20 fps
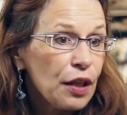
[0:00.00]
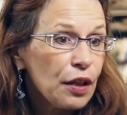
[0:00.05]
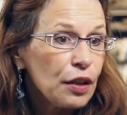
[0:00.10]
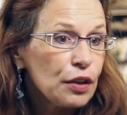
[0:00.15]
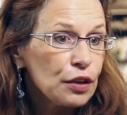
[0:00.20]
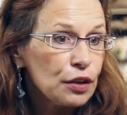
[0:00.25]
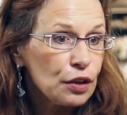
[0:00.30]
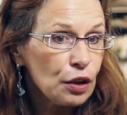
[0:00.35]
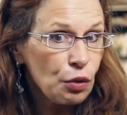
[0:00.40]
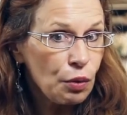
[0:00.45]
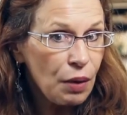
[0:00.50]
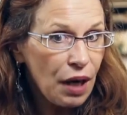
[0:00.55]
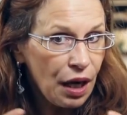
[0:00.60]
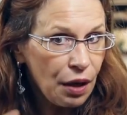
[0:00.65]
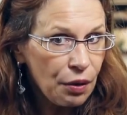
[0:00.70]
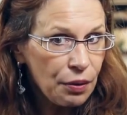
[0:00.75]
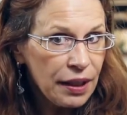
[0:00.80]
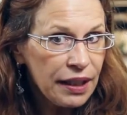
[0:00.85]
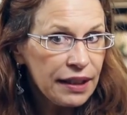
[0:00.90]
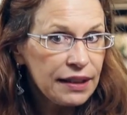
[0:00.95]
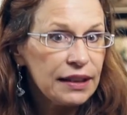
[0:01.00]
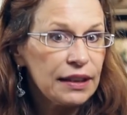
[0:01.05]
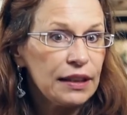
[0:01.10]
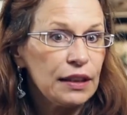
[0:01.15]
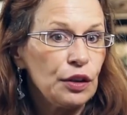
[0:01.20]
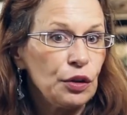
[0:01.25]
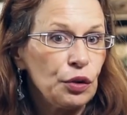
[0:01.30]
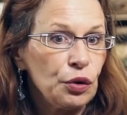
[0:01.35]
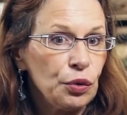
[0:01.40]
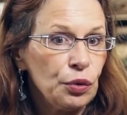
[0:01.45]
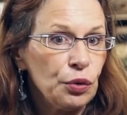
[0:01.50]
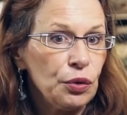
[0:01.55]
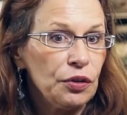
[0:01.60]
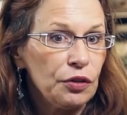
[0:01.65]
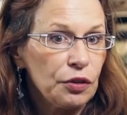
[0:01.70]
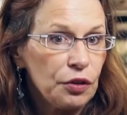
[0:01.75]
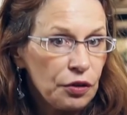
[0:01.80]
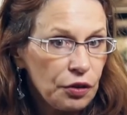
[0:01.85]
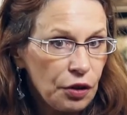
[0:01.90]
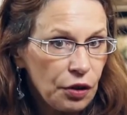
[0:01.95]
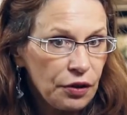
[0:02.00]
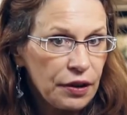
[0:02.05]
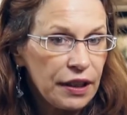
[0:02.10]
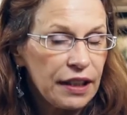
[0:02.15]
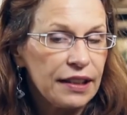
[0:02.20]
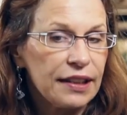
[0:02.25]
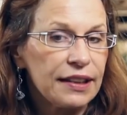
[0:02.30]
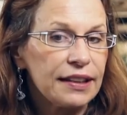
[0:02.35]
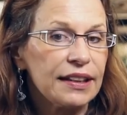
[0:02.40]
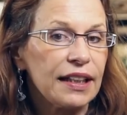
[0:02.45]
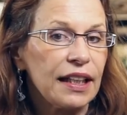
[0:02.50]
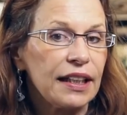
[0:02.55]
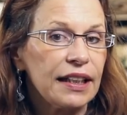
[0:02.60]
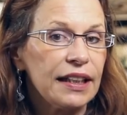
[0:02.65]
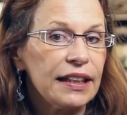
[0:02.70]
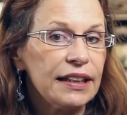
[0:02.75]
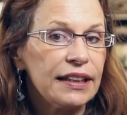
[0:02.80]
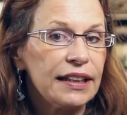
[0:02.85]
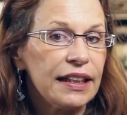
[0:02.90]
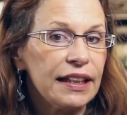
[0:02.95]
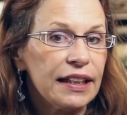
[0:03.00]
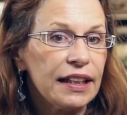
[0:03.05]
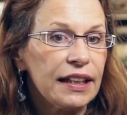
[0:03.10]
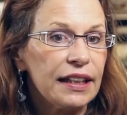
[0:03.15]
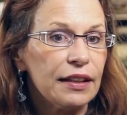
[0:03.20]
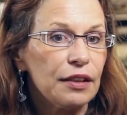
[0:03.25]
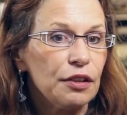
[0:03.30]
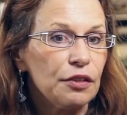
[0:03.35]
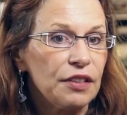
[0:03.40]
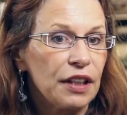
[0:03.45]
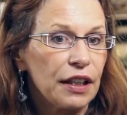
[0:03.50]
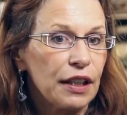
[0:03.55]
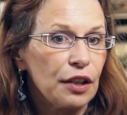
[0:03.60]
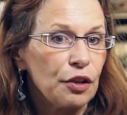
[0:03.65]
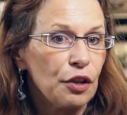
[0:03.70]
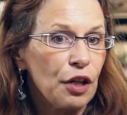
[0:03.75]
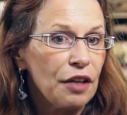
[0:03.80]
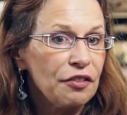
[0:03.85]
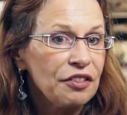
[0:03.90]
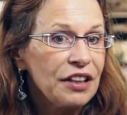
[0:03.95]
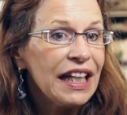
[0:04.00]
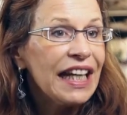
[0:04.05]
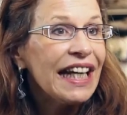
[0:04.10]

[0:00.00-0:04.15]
So our institute, Oriental Studies here in Louvain-la-Neuve,